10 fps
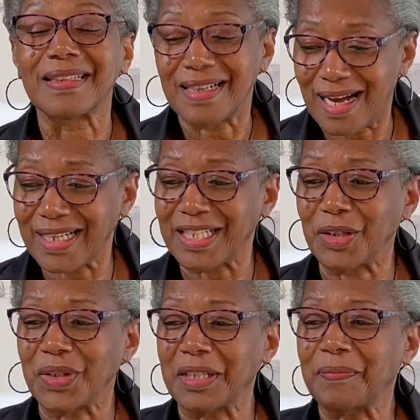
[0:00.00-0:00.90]

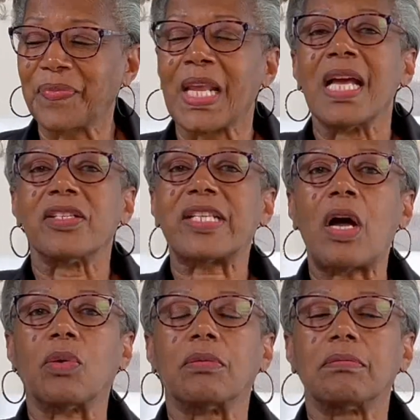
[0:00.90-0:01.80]
Hallelujah.
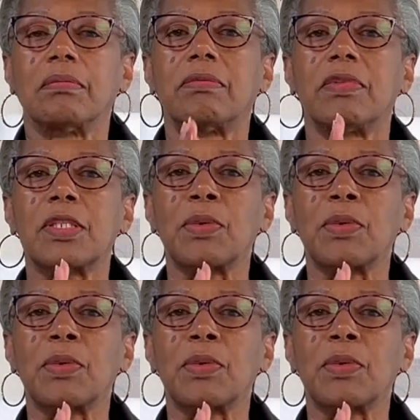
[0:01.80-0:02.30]
So, this